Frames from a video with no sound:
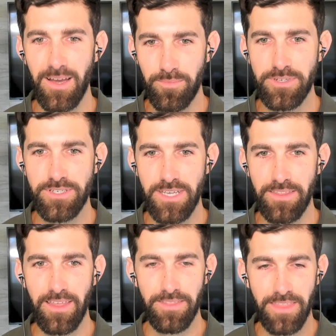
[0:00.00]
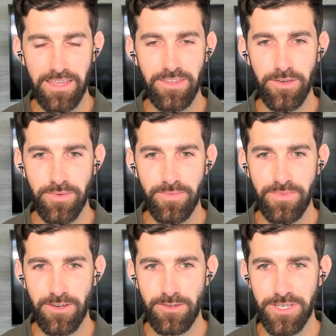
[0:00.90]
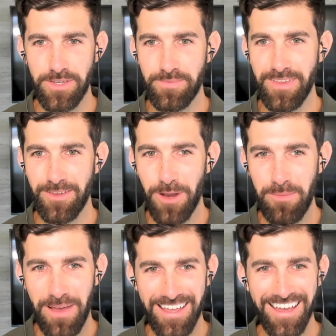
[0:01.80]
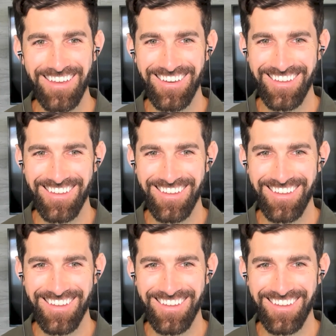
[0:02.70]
appreciate that. Thank you, Ocean. And right back at you.